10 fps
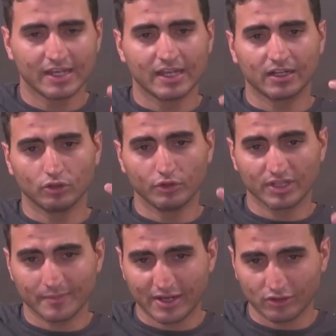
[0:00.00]
including the
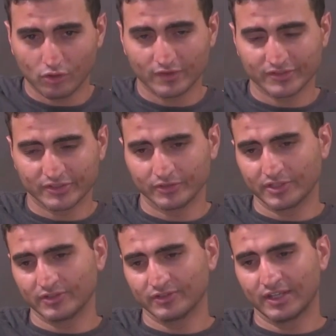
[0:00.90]
medical
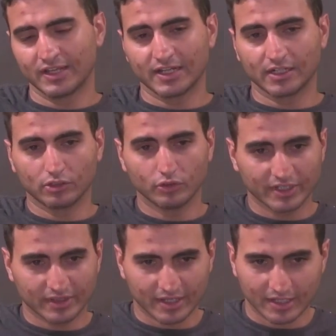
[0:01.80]
facilities, including
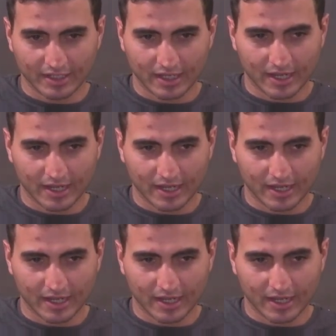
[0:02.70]
the